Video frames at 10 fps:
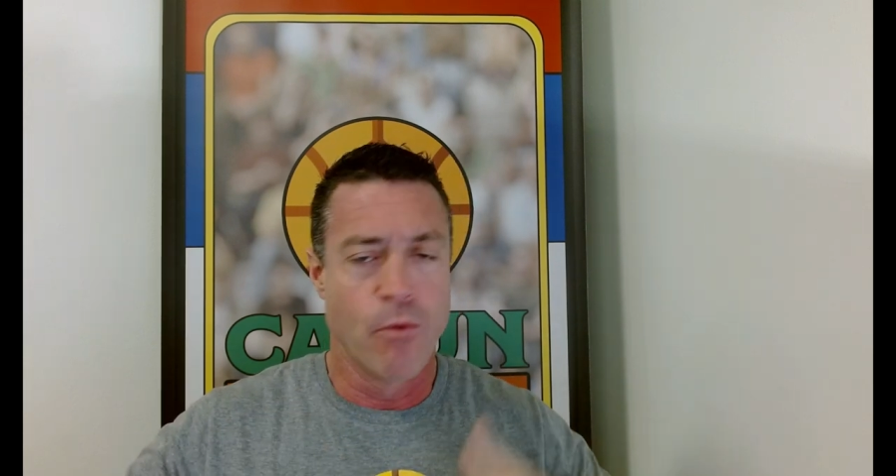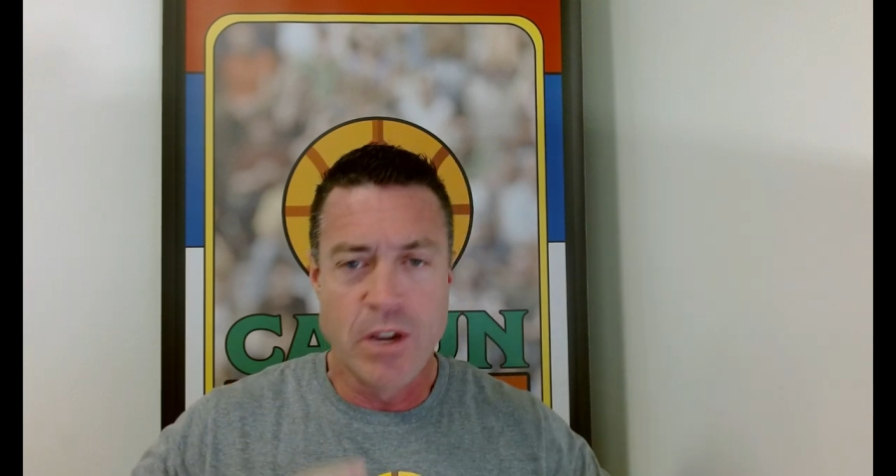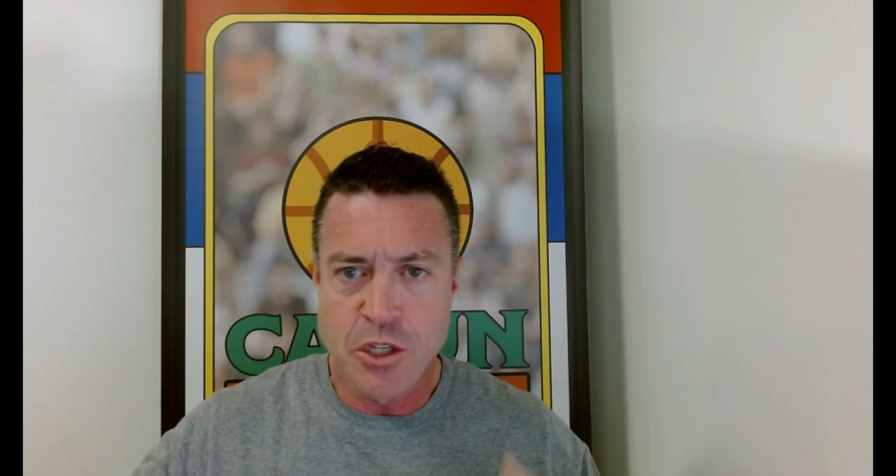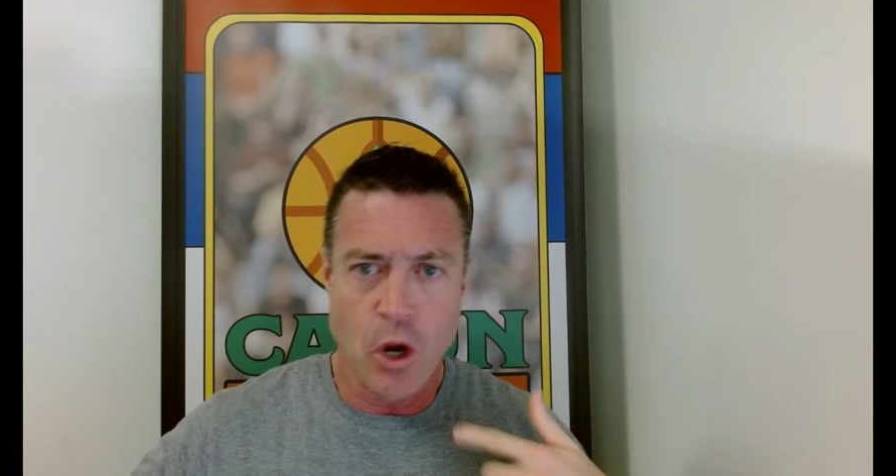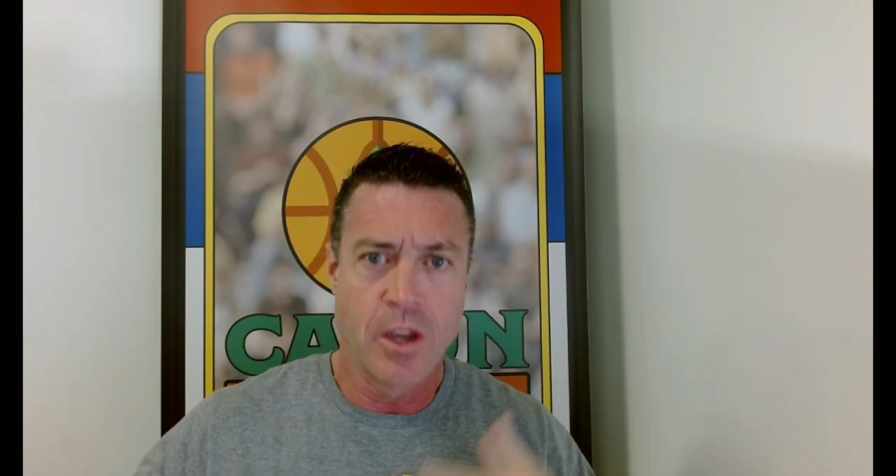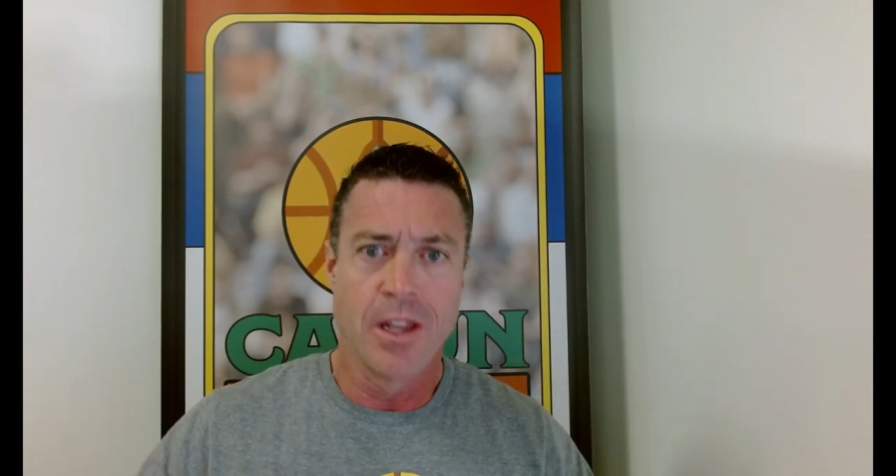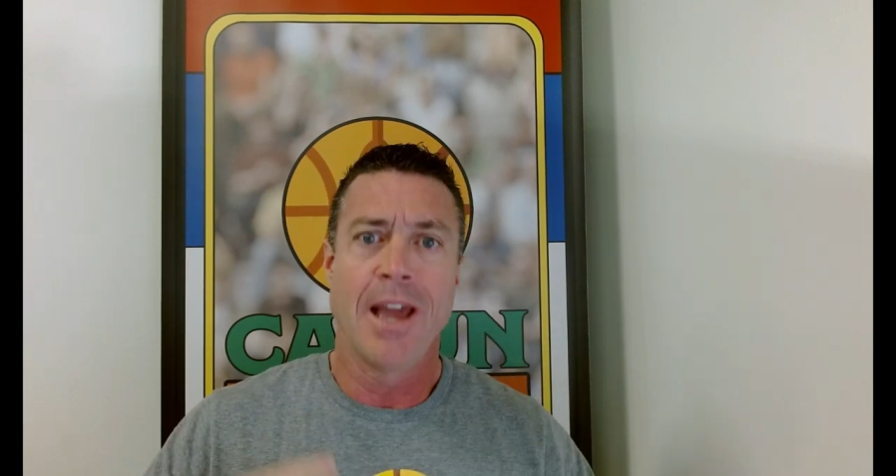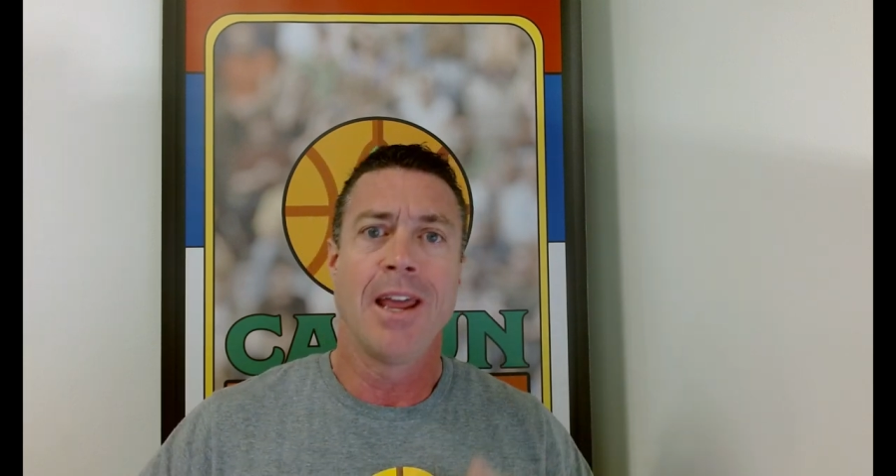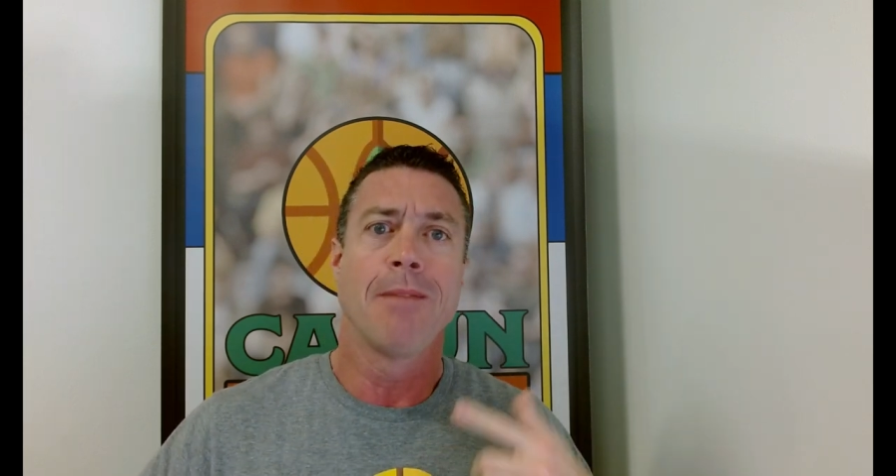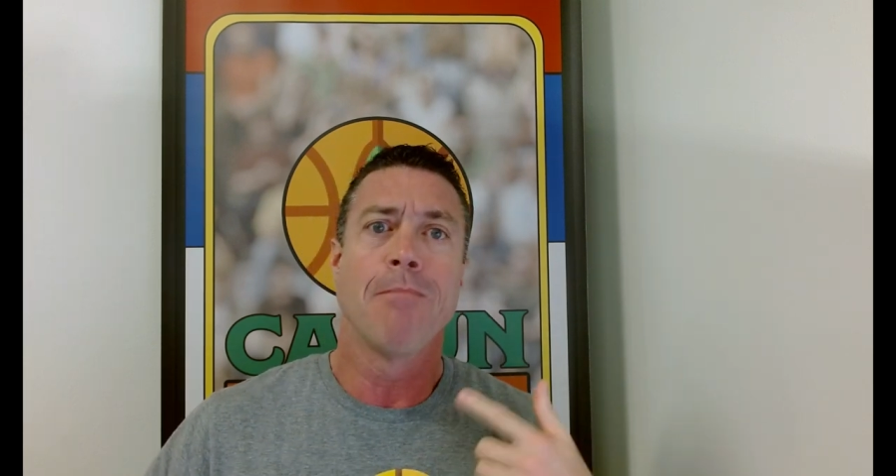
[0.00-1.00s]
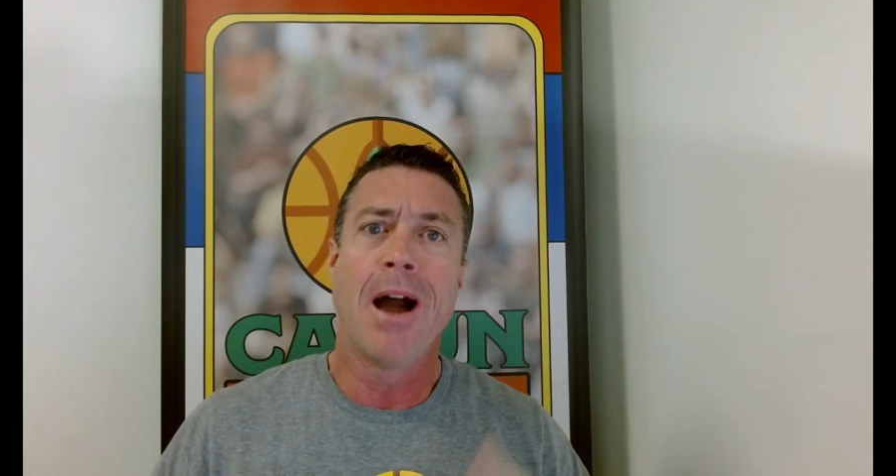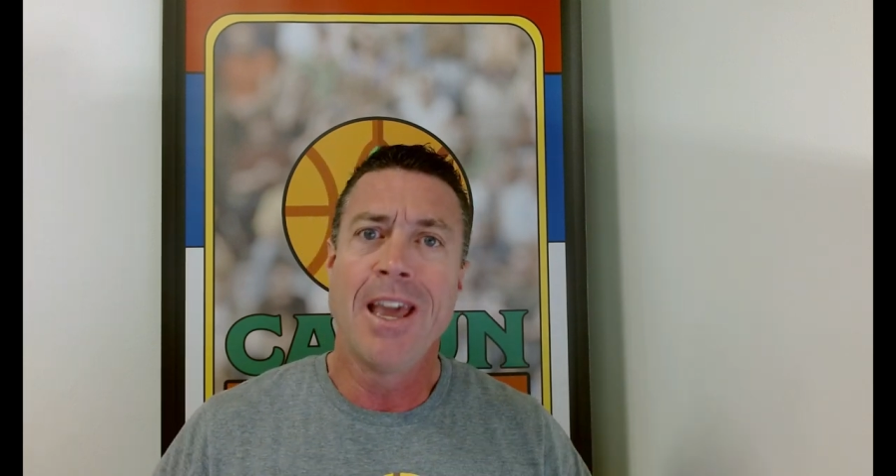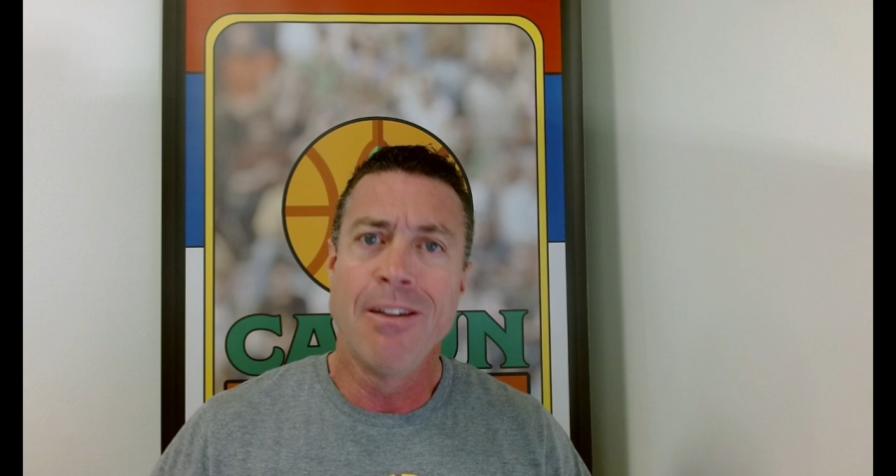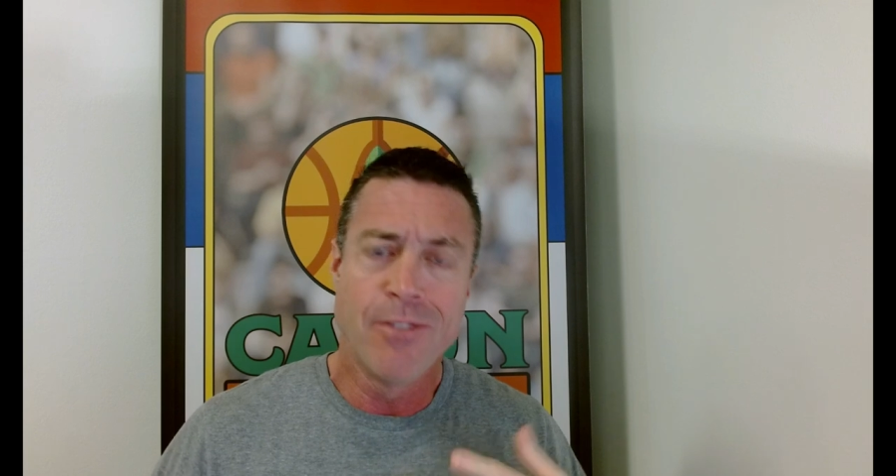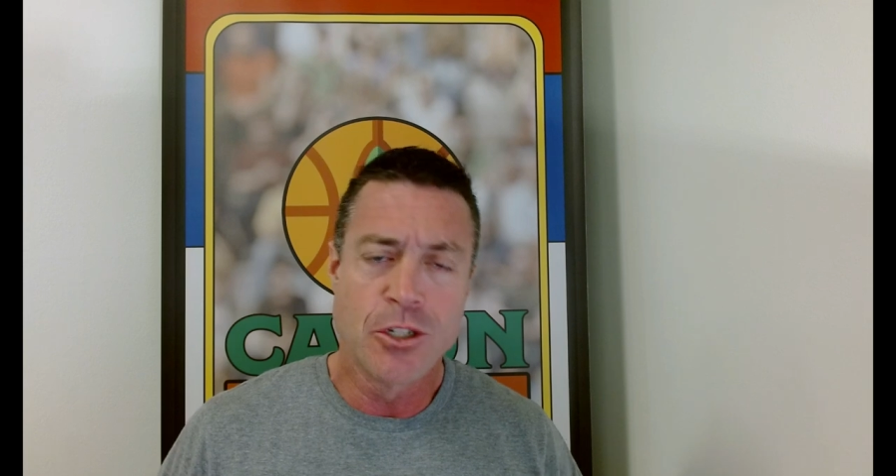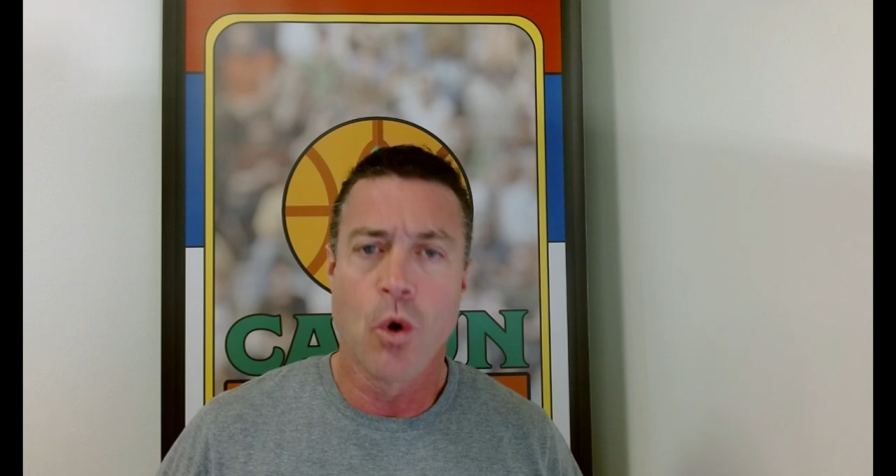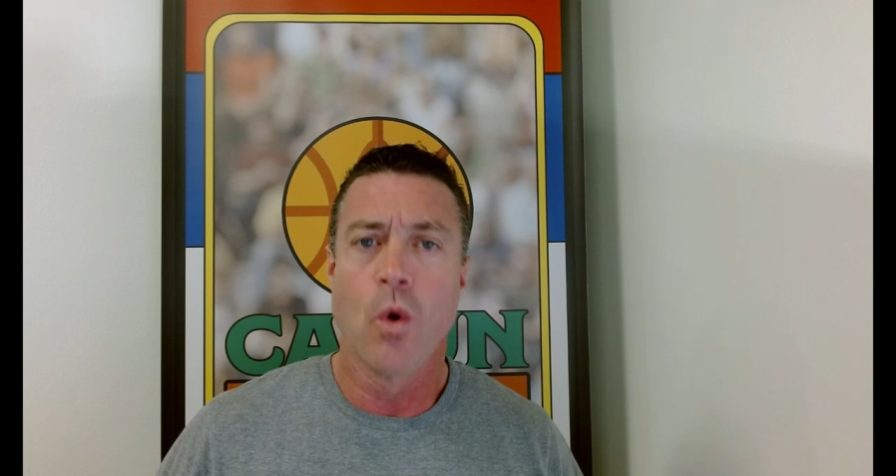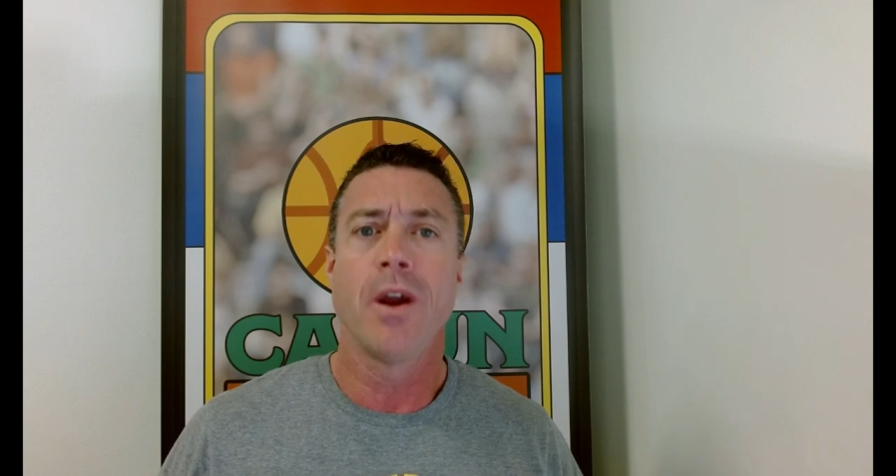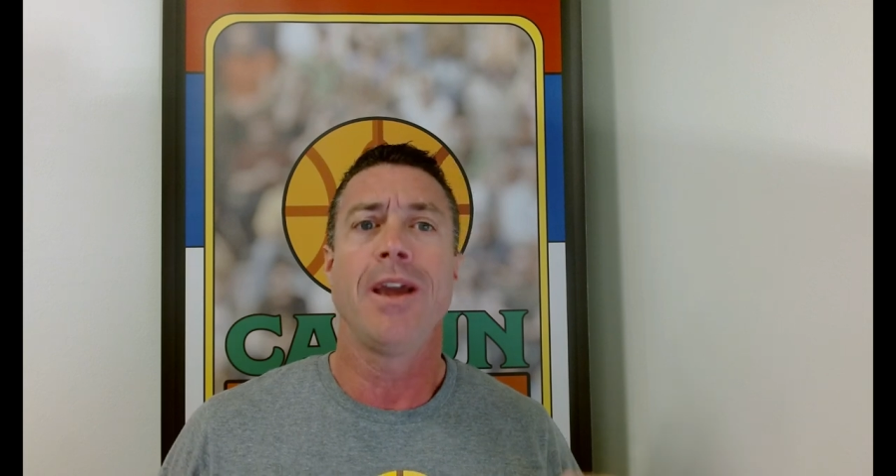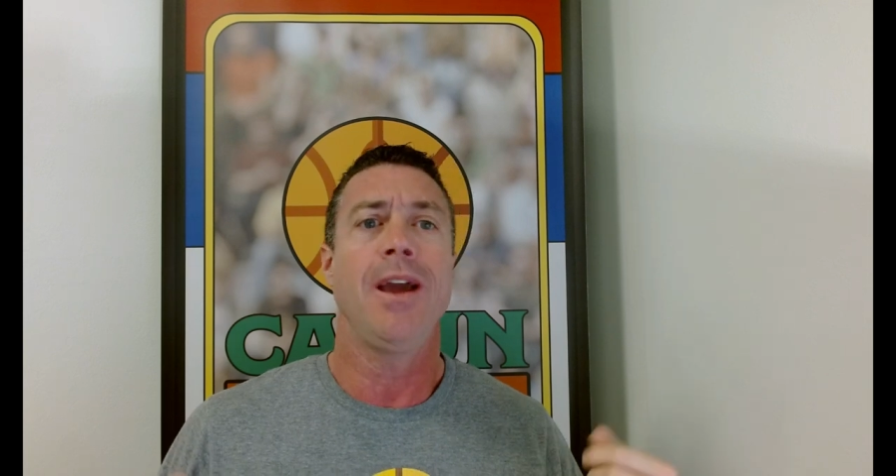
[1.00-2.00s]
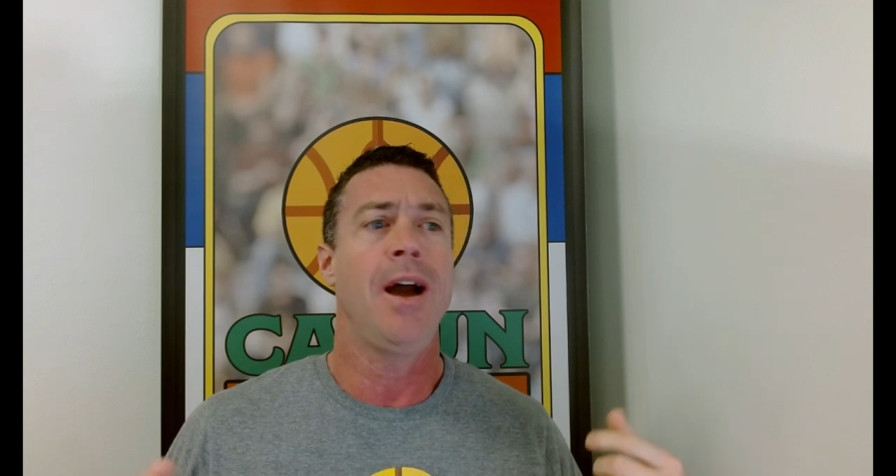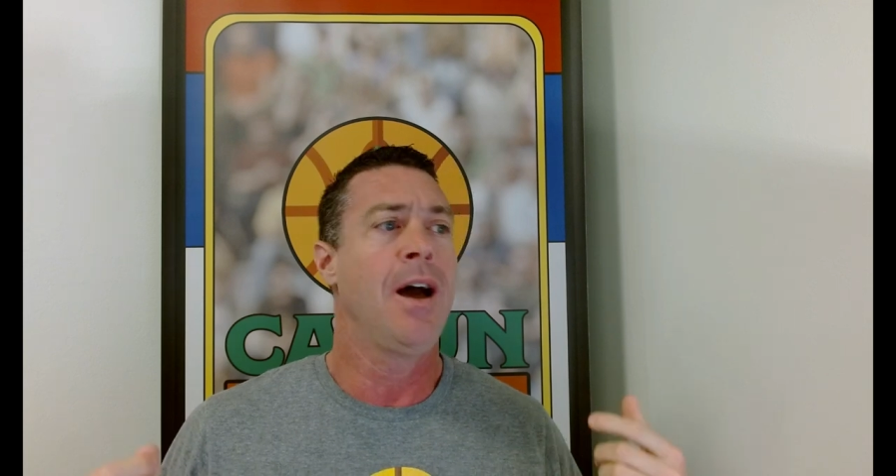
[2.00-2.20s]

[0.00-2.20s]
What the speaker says: of recirculating my inventory,